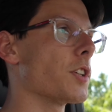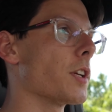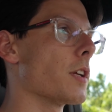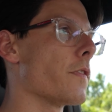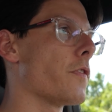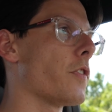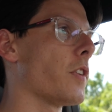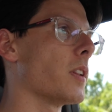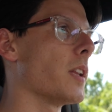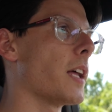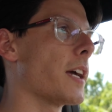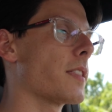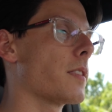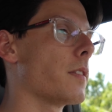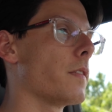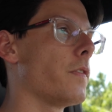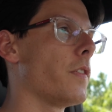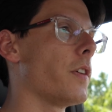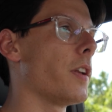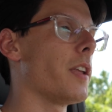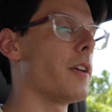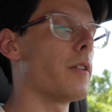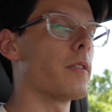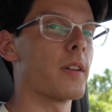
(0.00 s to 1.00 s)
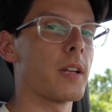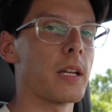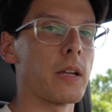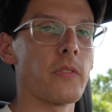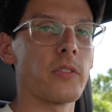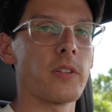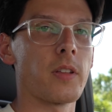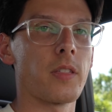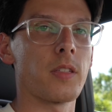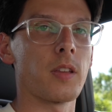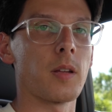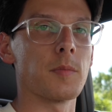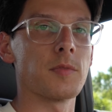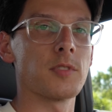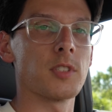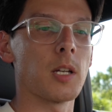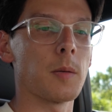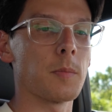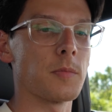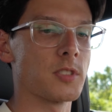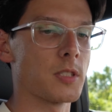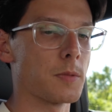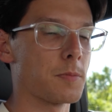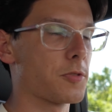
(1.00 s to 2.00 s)
If you liked the video, give it a thumbs
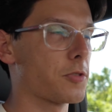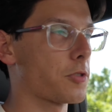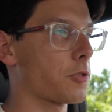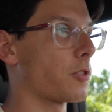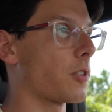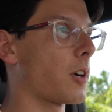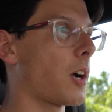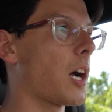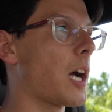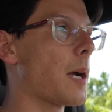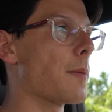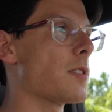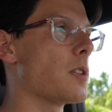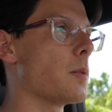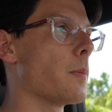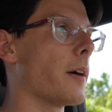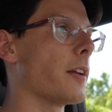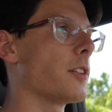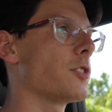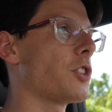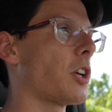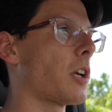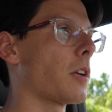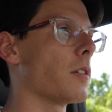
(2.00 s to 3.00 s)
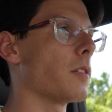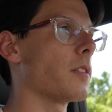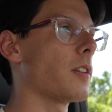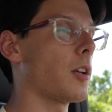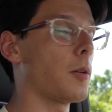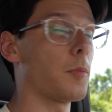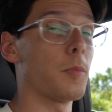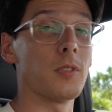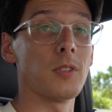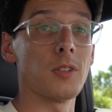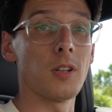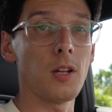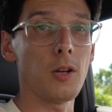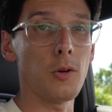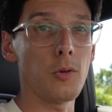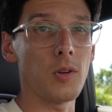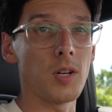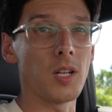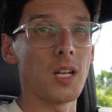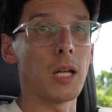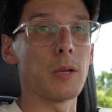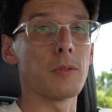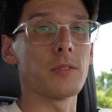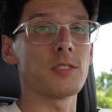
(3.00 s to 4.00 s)
up, subscribe to my channel down below,
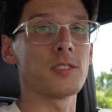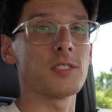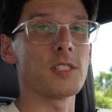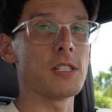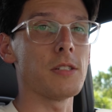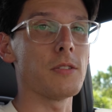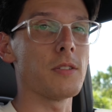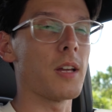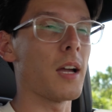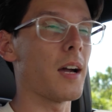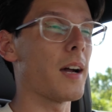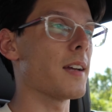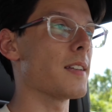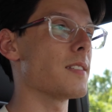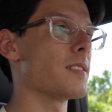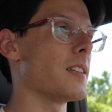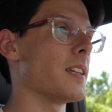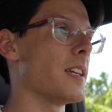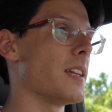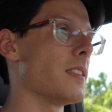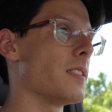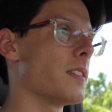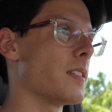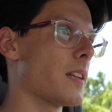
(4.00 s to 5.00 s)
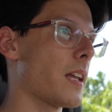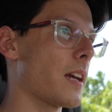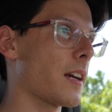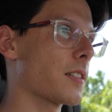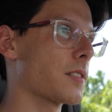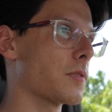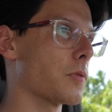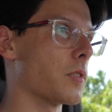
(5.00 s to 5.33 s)
and I will see you guys in the next